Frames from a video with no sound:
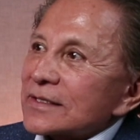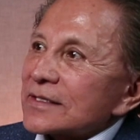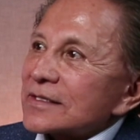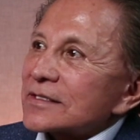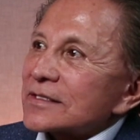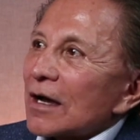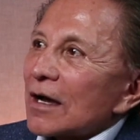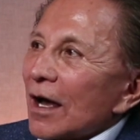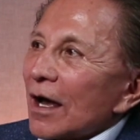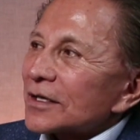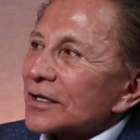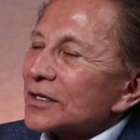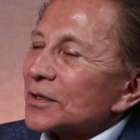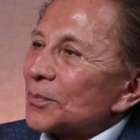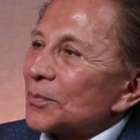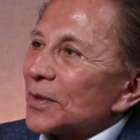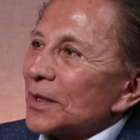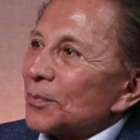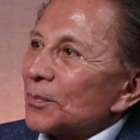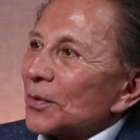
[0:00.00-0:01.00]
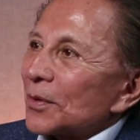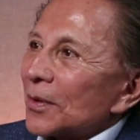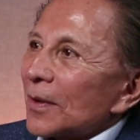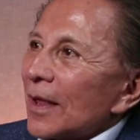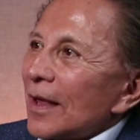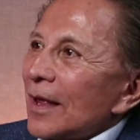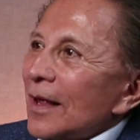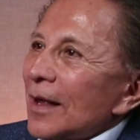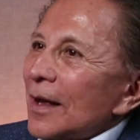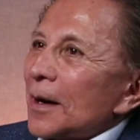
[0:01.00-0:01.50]
talk to people
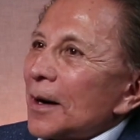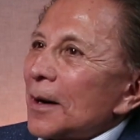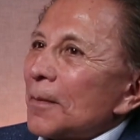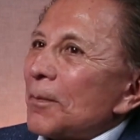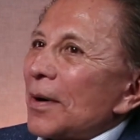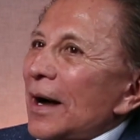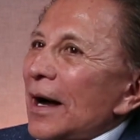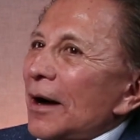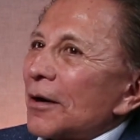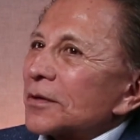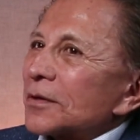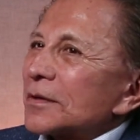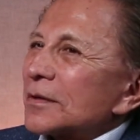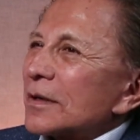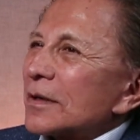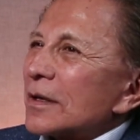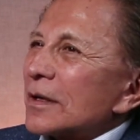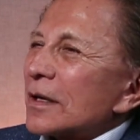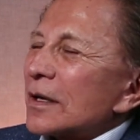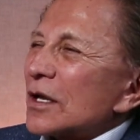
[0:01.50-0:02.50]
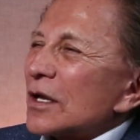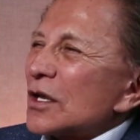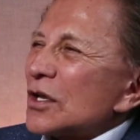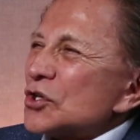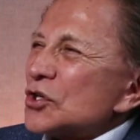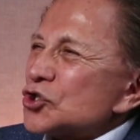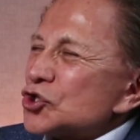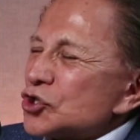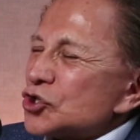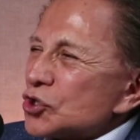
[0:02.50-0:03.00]
about
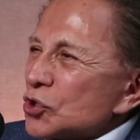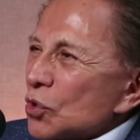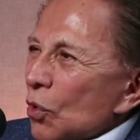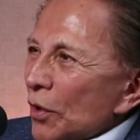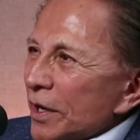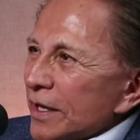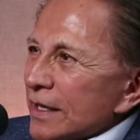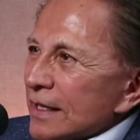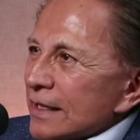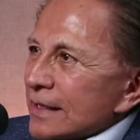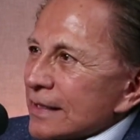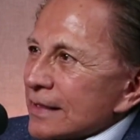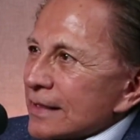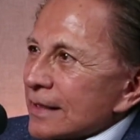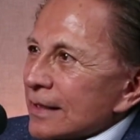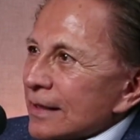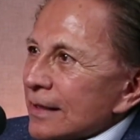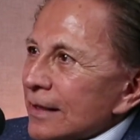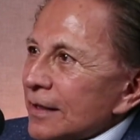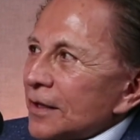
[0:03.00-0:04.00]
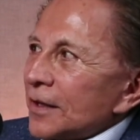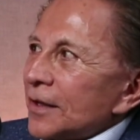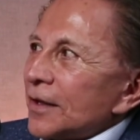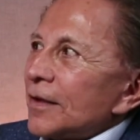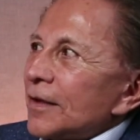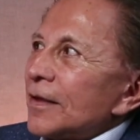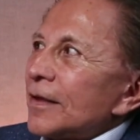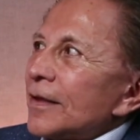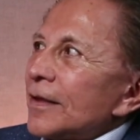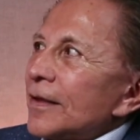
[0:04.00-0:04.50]
enjoying
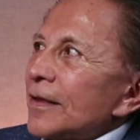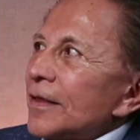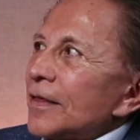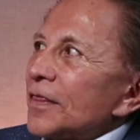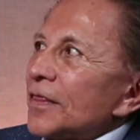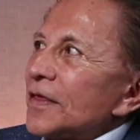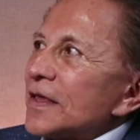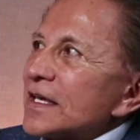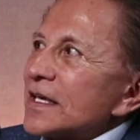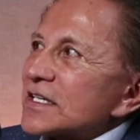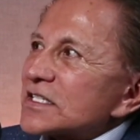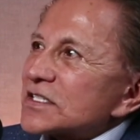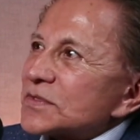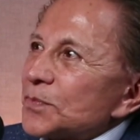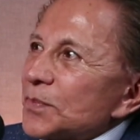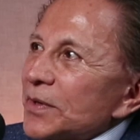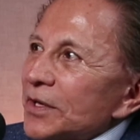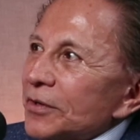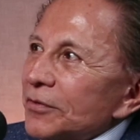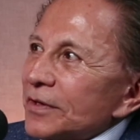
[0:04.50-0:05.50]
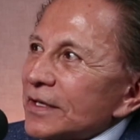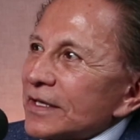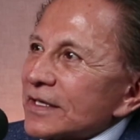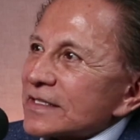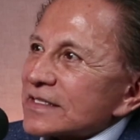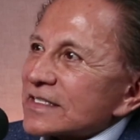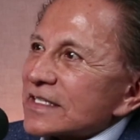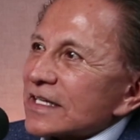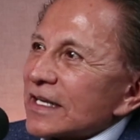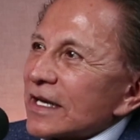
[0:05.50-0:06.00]
the
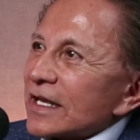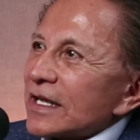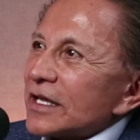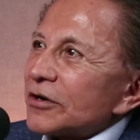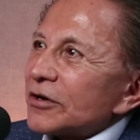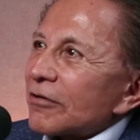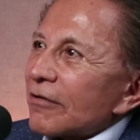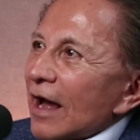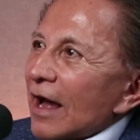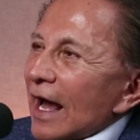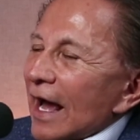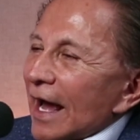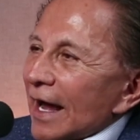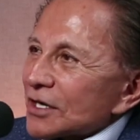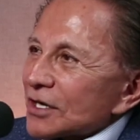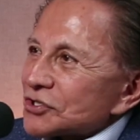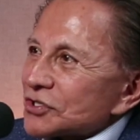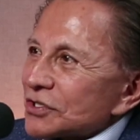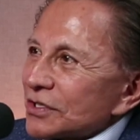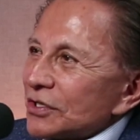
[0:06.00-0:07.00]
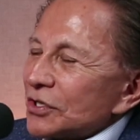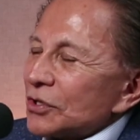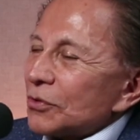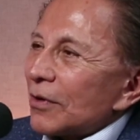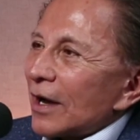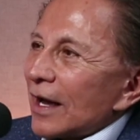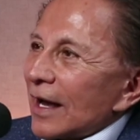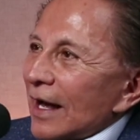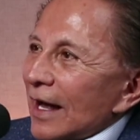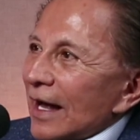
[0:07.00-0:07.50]
experience and interaction you
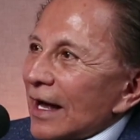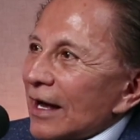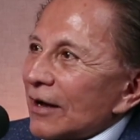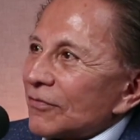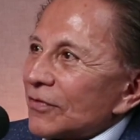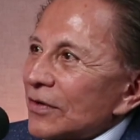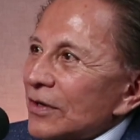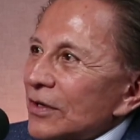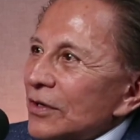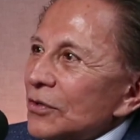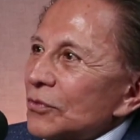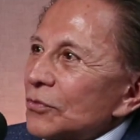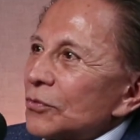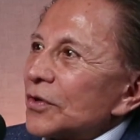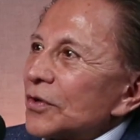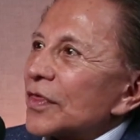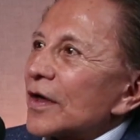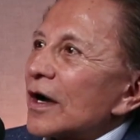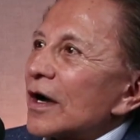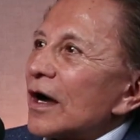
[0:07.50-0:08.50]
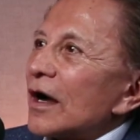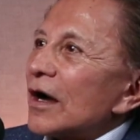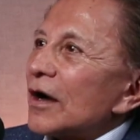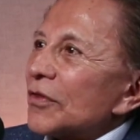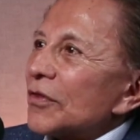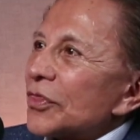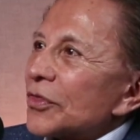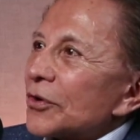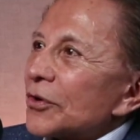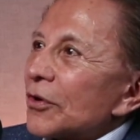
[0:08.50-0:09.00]
have with
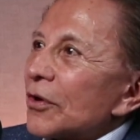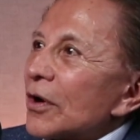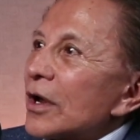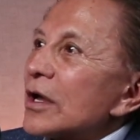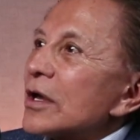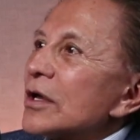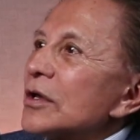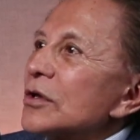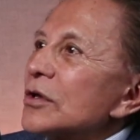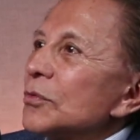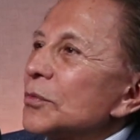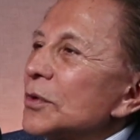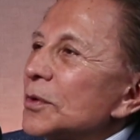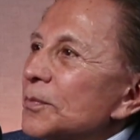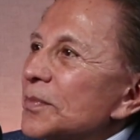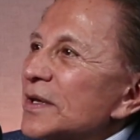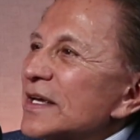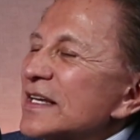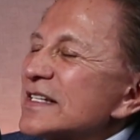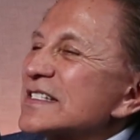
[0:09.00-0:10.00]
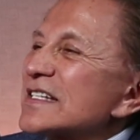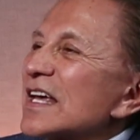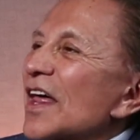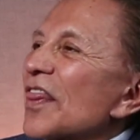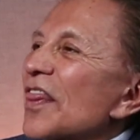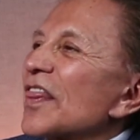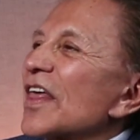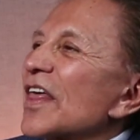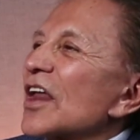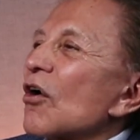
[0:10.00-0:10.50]
other human beings
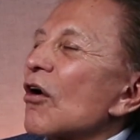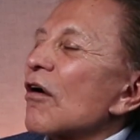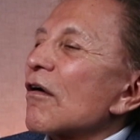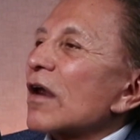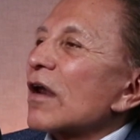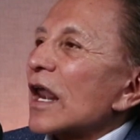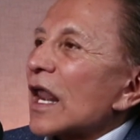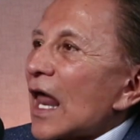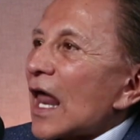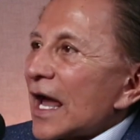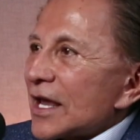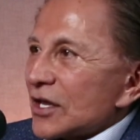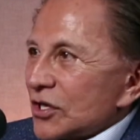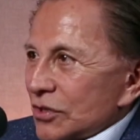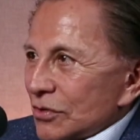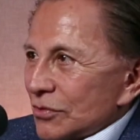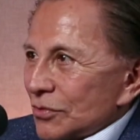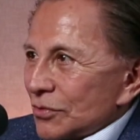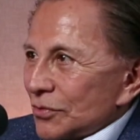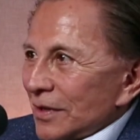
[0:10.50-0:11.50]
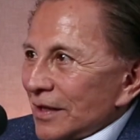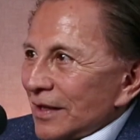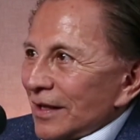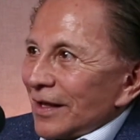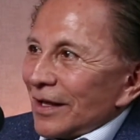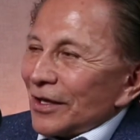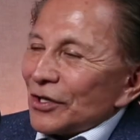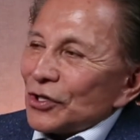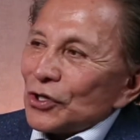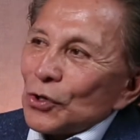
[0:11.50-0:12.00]
that are like you.
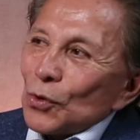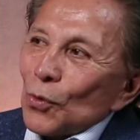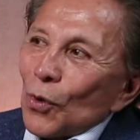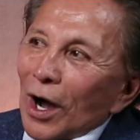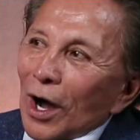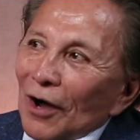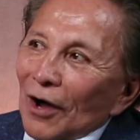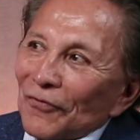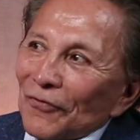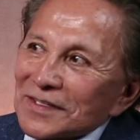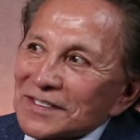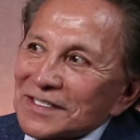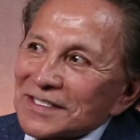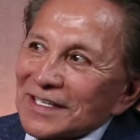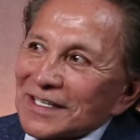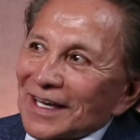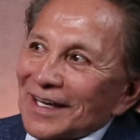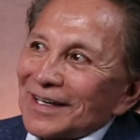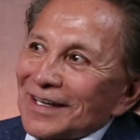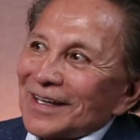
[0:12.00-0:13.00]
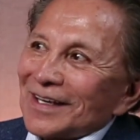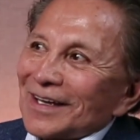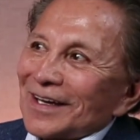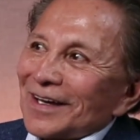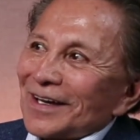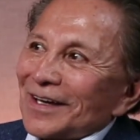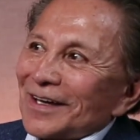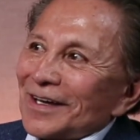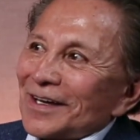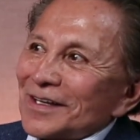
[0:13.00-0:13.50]
You often said
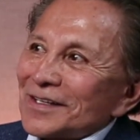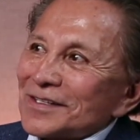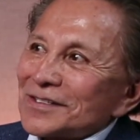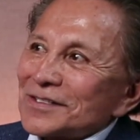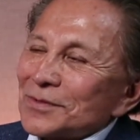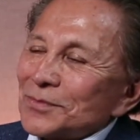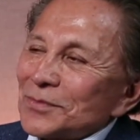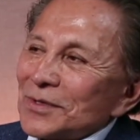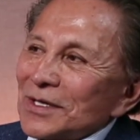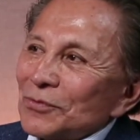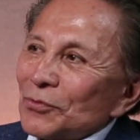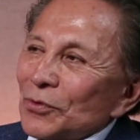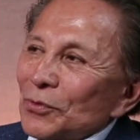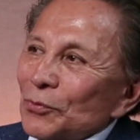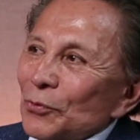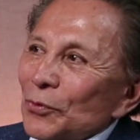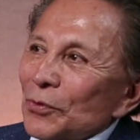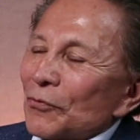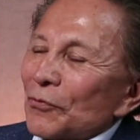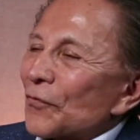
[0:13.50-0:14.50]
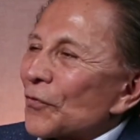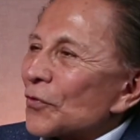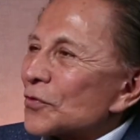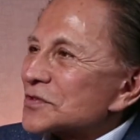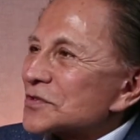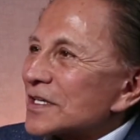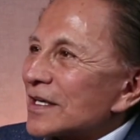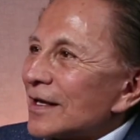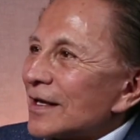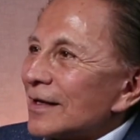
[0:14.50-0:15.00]
uh, to me when we were
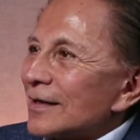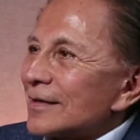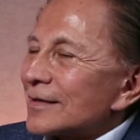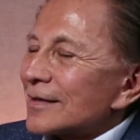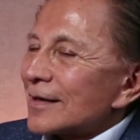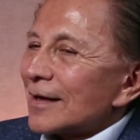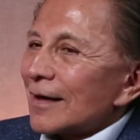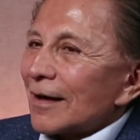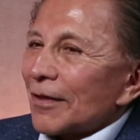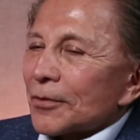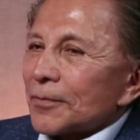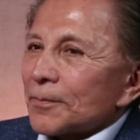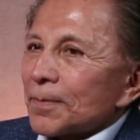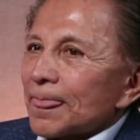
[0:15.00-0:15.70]
first getting together,